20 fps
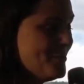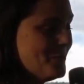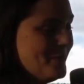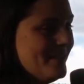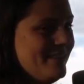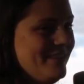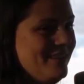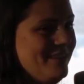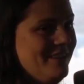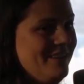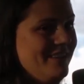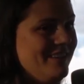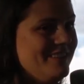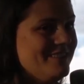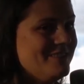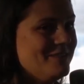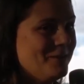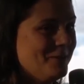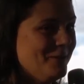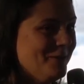with the
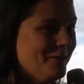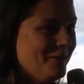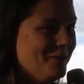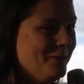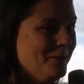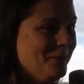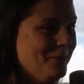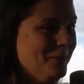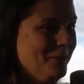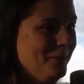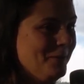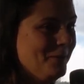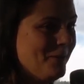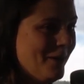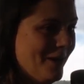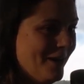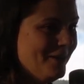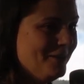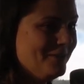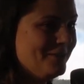historical
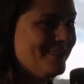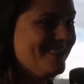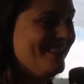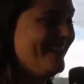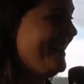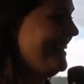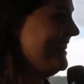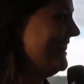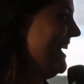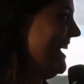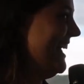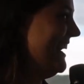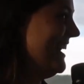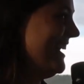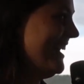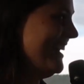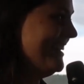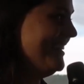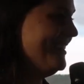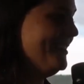craft and then
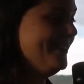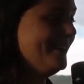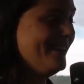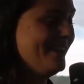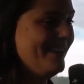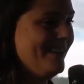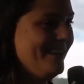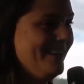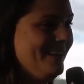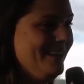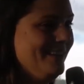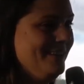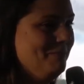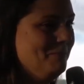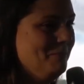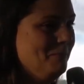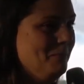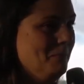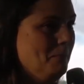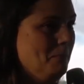I
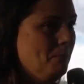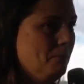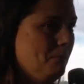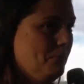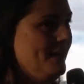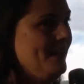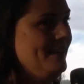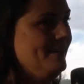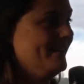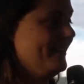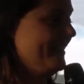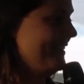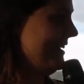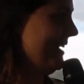blend it